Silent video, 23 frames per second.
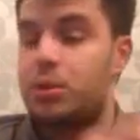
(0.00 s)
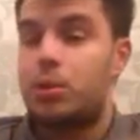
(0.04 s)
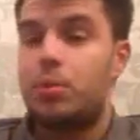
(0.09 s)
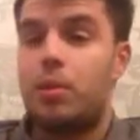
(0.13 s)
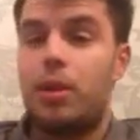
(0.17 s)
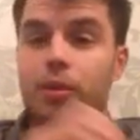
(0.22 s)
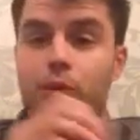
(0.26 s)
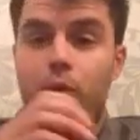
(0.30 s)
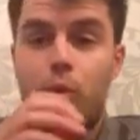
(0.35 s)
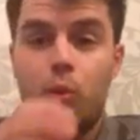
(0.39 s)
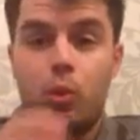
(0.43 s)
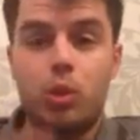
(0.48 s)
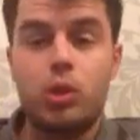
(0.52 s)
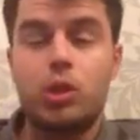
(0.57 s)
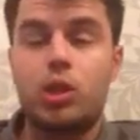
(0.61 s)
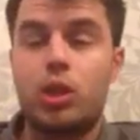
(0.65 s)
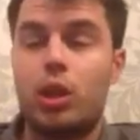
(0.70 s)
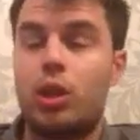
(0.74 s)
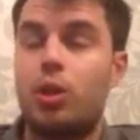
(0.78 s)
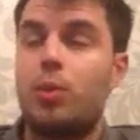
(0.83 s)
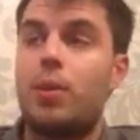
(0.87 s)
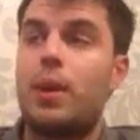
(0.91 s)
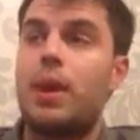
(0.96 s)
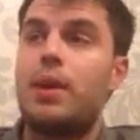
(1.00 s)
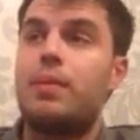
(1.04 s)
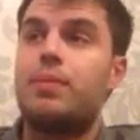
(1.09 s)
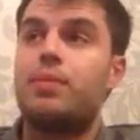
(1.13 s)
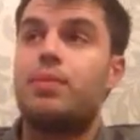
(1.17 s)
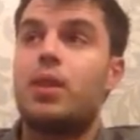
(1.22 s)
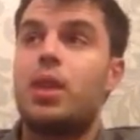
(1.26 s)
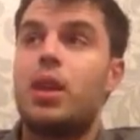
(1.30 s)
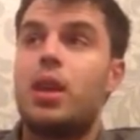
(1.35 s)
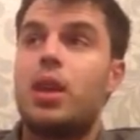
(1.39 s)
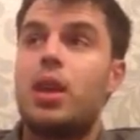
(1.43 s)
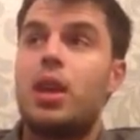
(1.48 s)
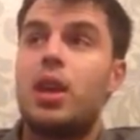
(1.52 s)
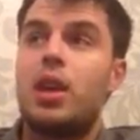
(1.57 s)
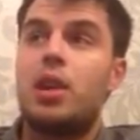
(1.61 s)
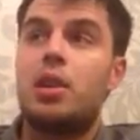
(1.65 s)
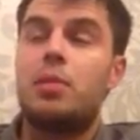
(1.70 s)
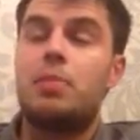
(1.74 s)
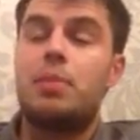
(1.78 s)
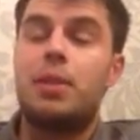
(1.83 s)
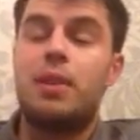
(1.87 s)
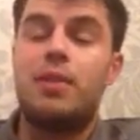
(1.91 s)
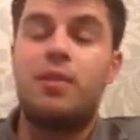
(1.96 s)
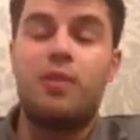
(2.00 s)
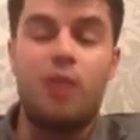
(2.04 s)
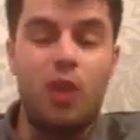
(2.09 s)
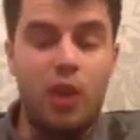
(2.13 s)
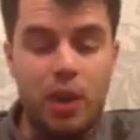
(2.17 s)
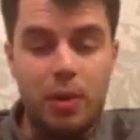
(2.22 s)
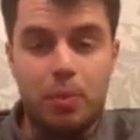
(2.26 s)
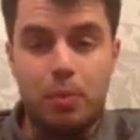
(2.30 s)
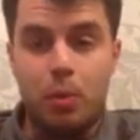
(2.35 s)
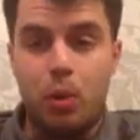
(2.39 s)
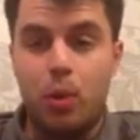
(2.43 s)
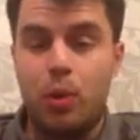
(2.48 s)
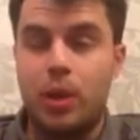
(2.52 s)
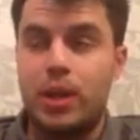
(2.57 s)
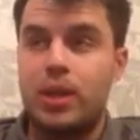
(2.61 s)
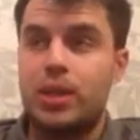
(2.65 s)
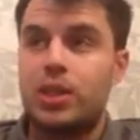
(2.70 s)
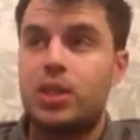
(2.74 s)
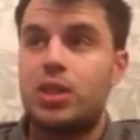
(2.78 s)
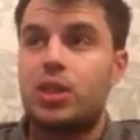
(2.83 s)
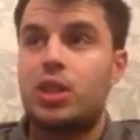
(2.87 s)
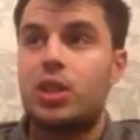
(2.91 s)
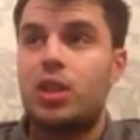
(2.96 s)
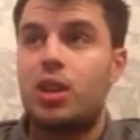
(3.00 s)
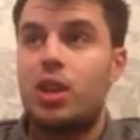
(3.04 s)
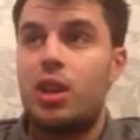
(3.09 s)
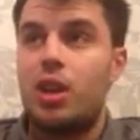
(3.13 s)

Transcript: Smith was going to win, it'd be via points.